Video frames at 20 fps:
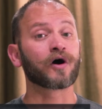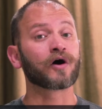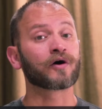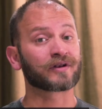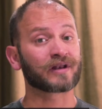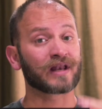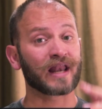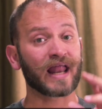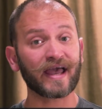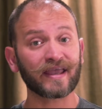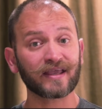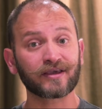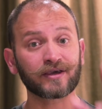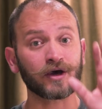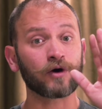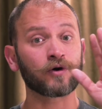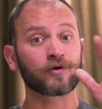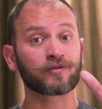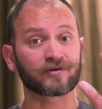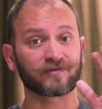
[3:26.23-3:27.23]
Unlike
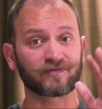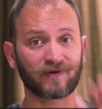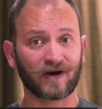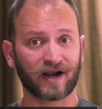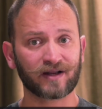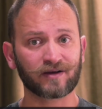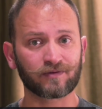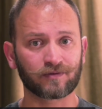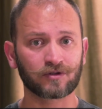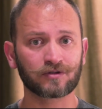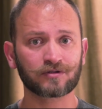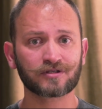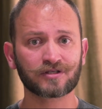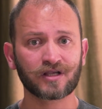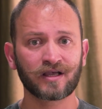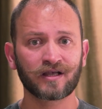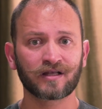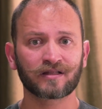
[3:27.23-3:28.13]
other variables,